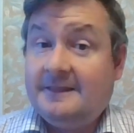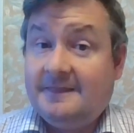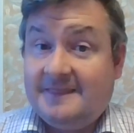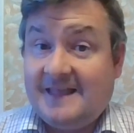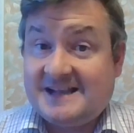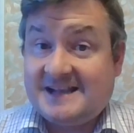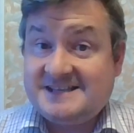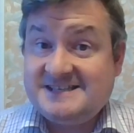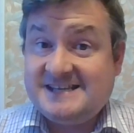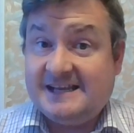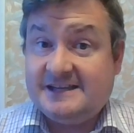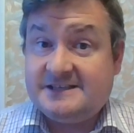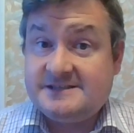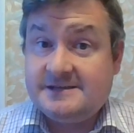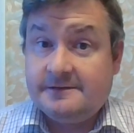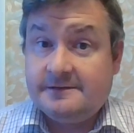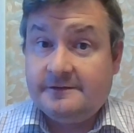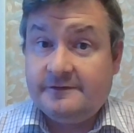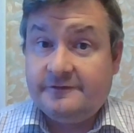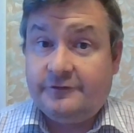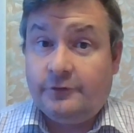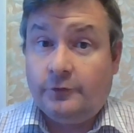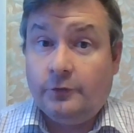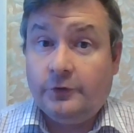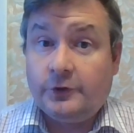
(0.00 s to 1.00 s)
That's it
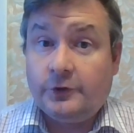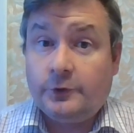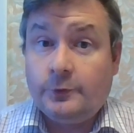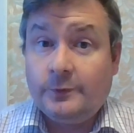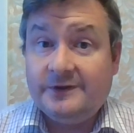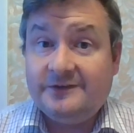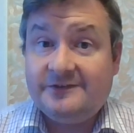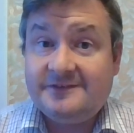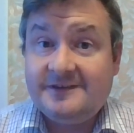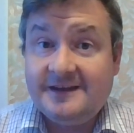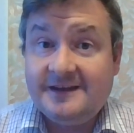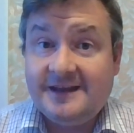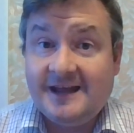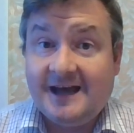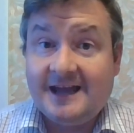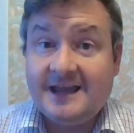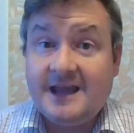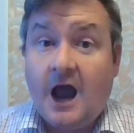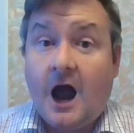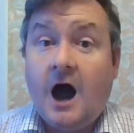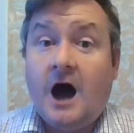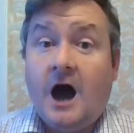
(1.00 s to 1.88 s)
for the quiz today.